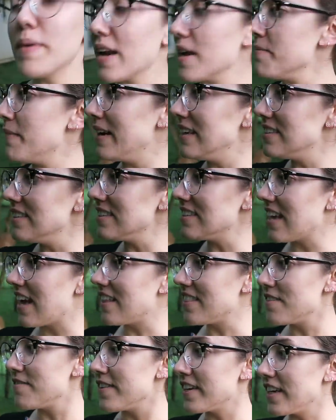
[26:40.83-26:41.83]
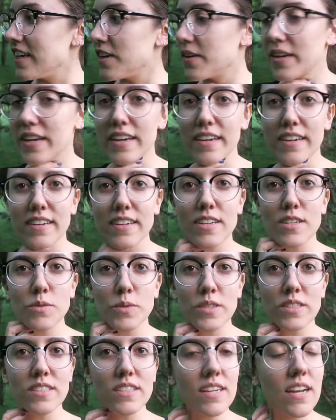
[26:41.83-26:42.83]
But I might just end the video here,
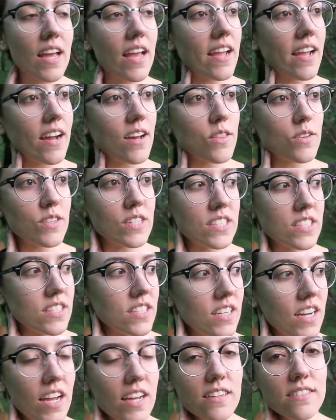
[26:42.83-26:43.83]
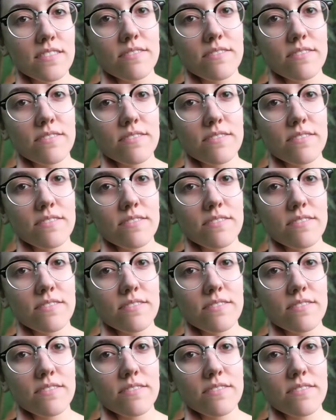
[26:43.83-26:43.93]
because we're just gonna hang out the rest of the night.